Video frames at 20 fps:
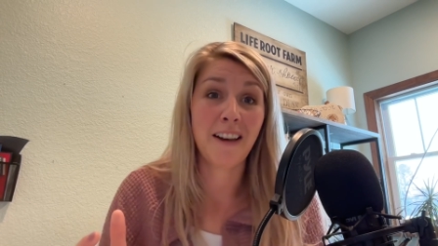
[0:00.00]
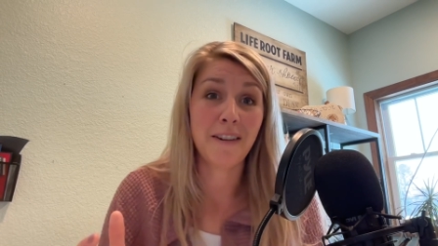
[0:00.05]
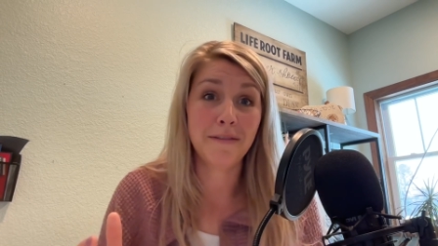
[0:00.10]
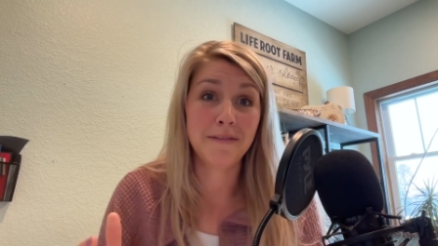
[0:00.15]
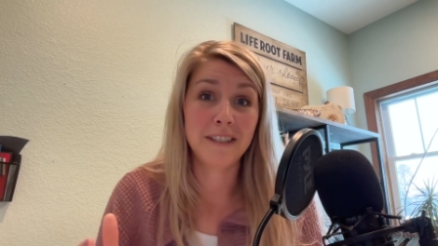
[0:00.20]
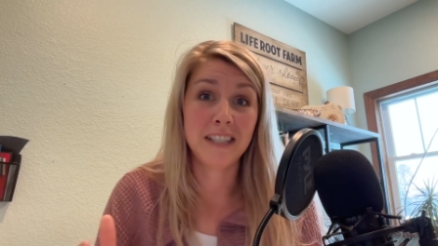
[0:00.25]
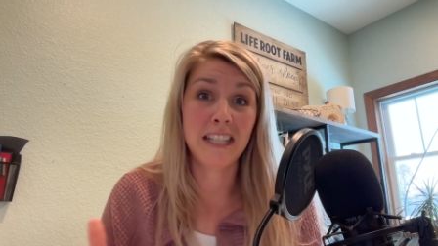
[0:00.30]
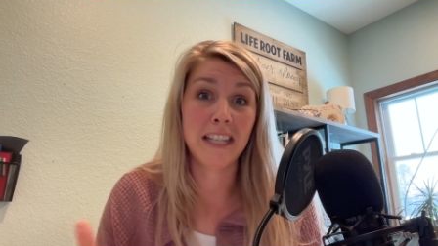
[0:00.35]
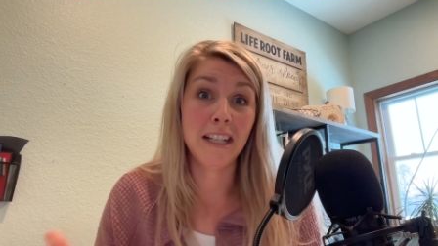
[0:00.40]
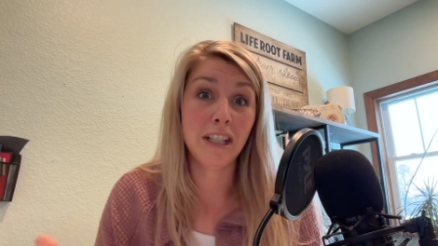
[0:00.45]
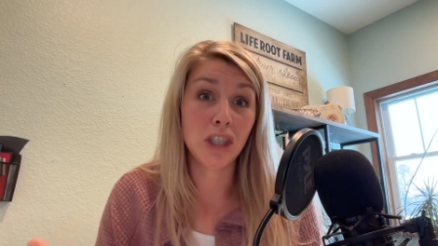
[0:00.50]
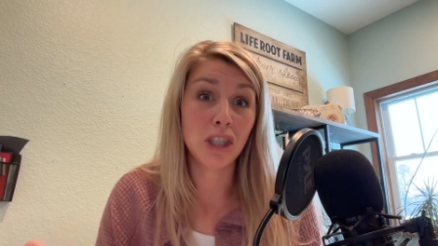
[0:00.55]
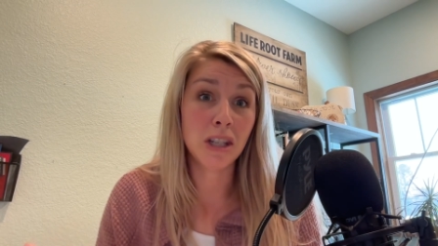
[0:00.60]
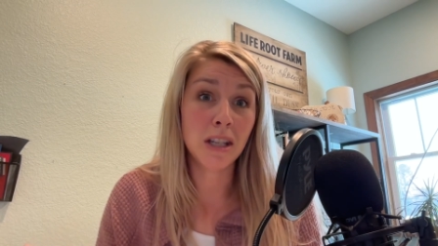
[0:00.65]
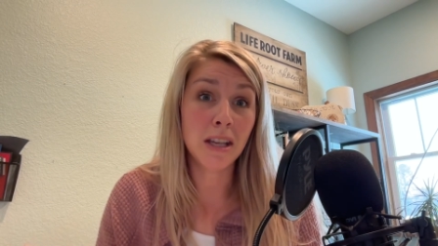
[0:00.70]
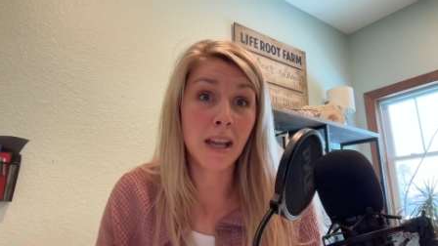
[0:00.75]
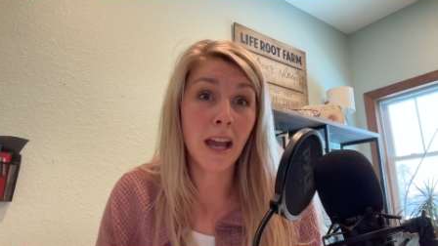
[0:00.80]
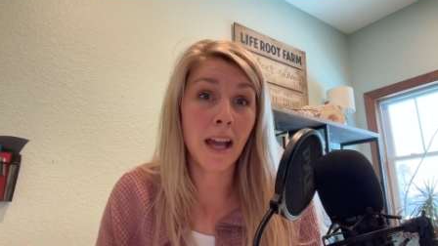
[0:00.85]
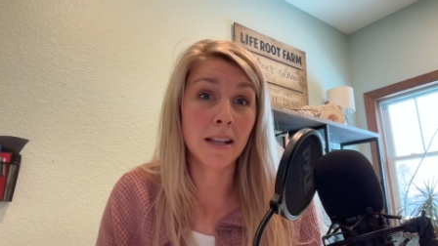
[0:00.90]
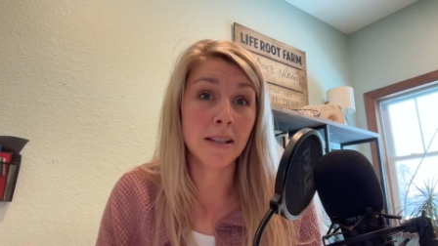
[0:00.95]
love
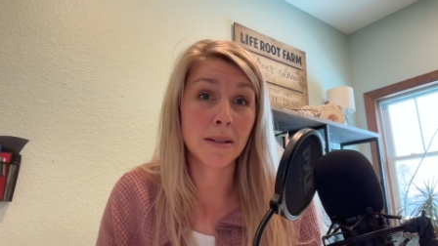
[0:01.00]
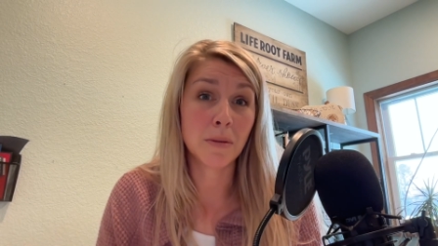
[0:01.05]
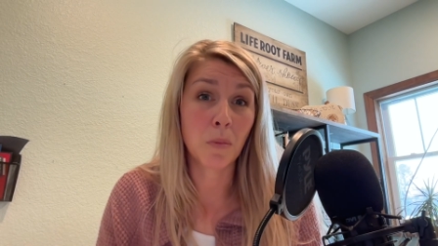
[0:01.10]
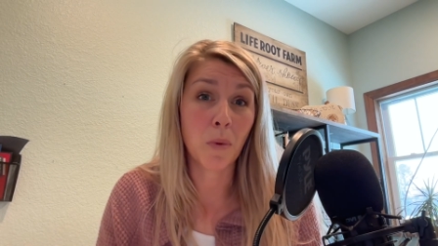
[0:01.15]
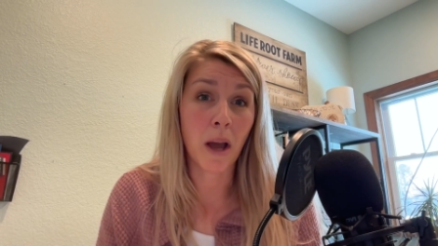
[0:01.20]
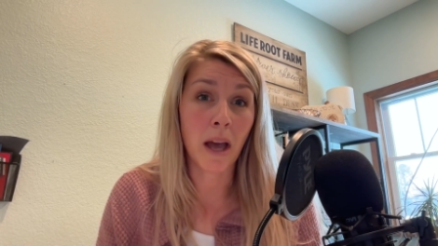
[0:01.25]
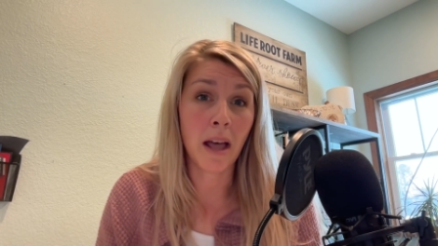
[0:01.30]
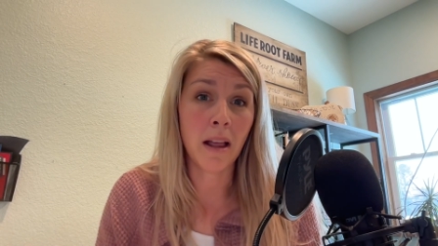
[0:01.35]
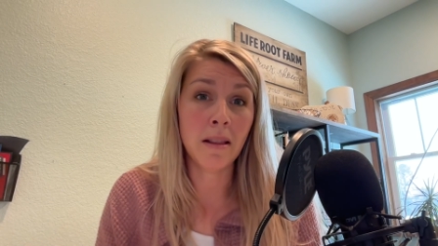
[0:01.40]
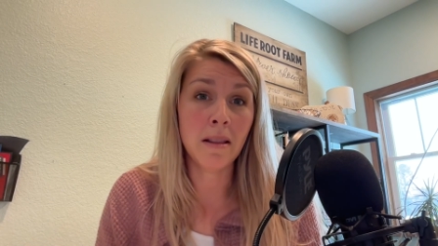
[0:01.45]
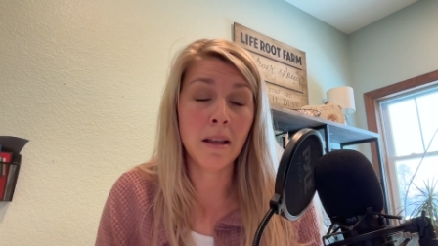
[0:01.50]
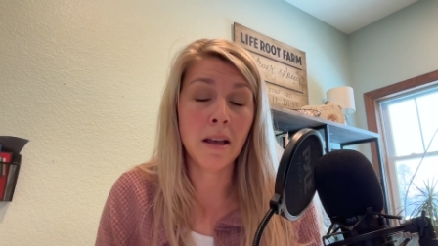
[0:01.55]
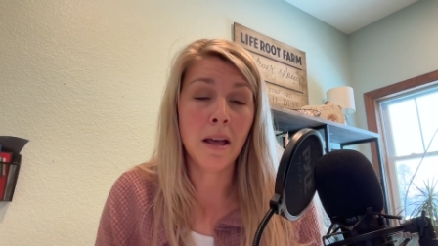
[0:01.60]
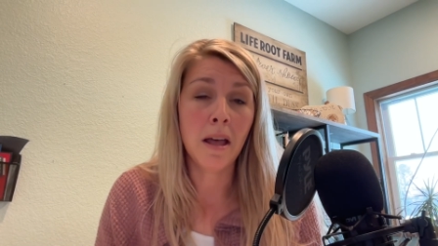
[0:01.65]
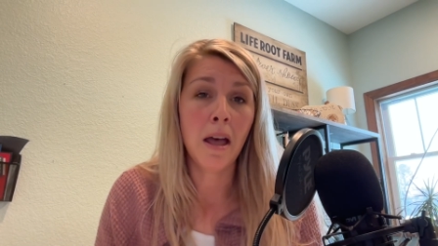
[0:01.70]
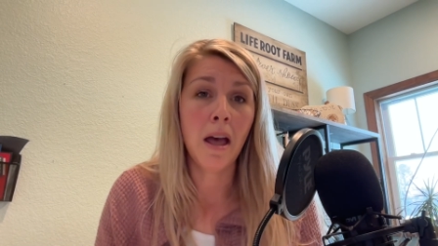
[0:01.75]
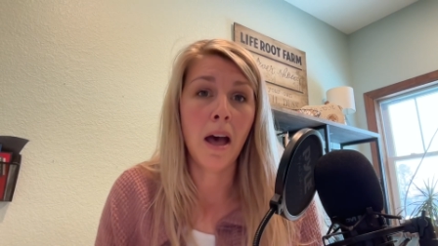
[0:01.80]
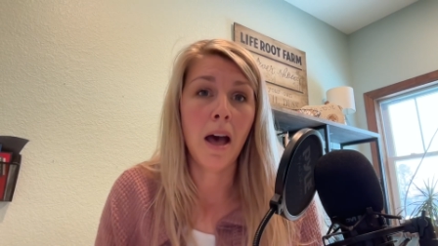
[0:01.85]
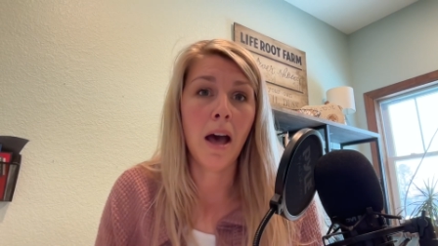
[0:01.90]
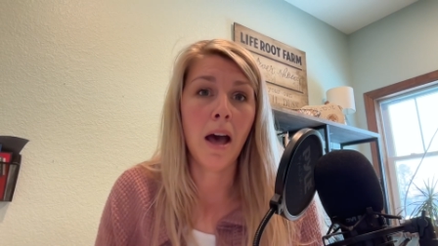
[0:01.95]
teaching as well.